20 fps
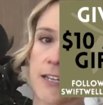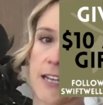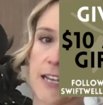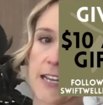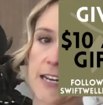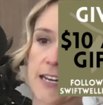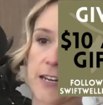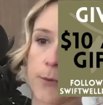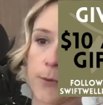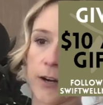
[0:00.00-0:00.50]

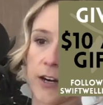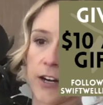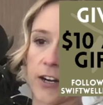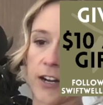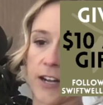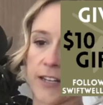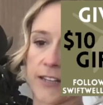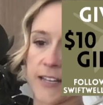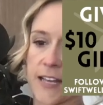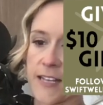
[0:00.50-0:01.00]
anywhere
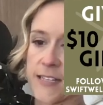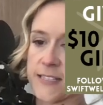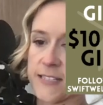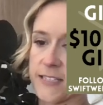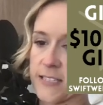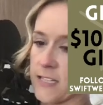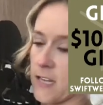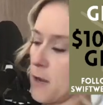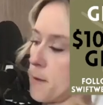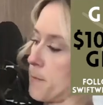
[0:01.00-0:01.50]
on that
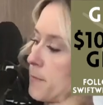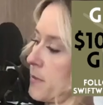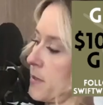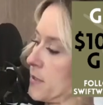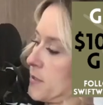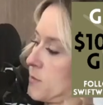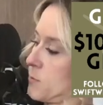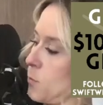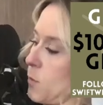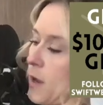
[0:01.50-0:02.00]
stem
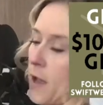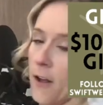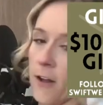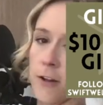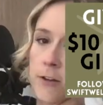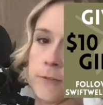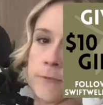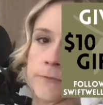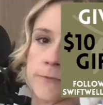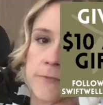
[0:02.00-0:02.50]
as
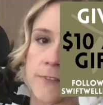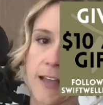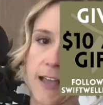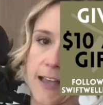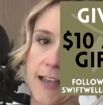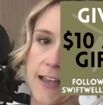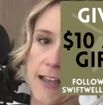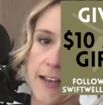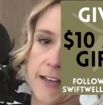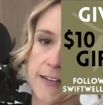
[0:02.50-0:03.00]
well
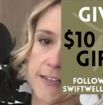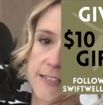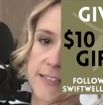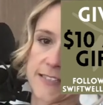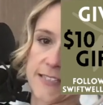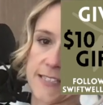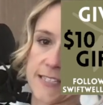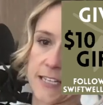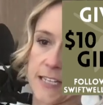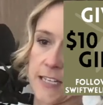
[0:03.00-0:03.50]
and
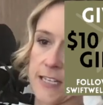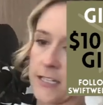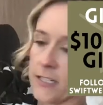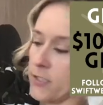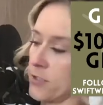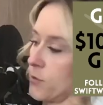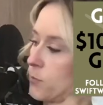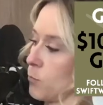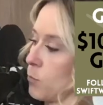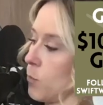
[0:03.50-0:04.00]
stick it
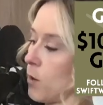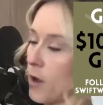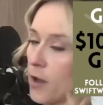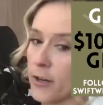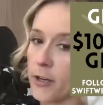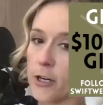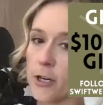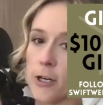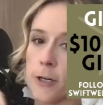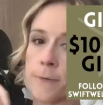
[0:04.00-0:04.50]
into
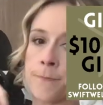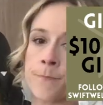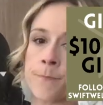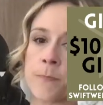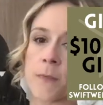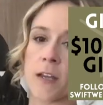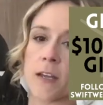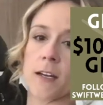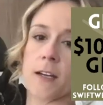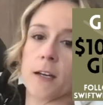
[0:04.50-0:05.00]
water.
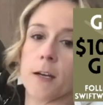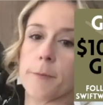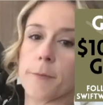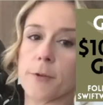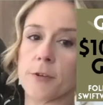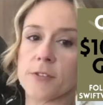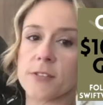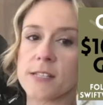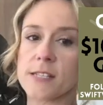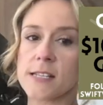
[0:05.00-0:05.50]

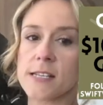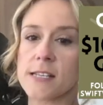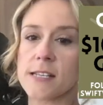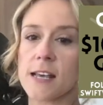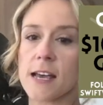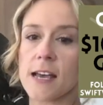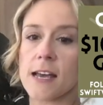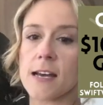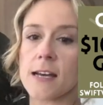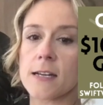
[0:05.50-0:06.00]
You'll see
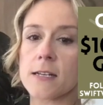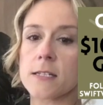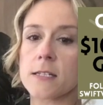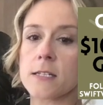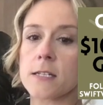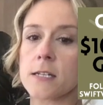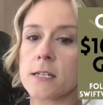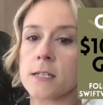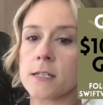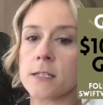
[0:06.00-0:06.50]

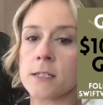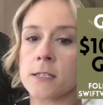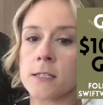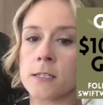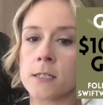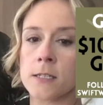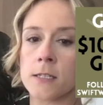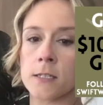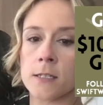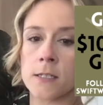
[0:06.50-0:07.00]
that
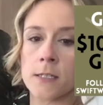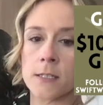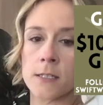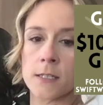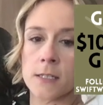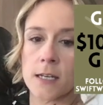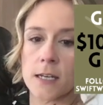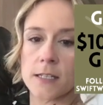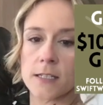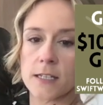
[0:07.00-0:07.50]

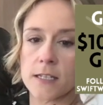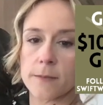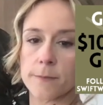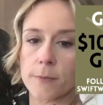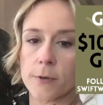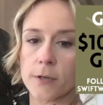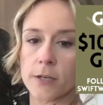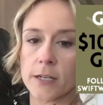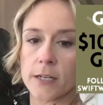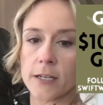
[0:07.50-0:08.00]
I did
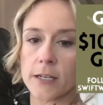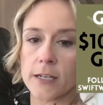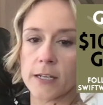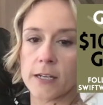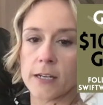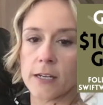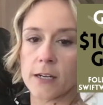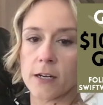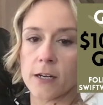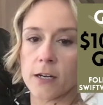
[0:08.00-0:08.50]
put it
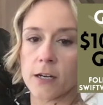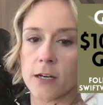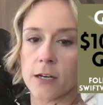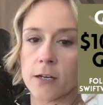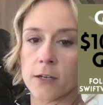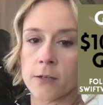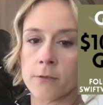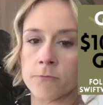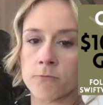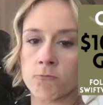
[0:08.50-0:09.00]

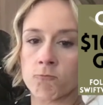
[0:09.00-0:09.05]
here.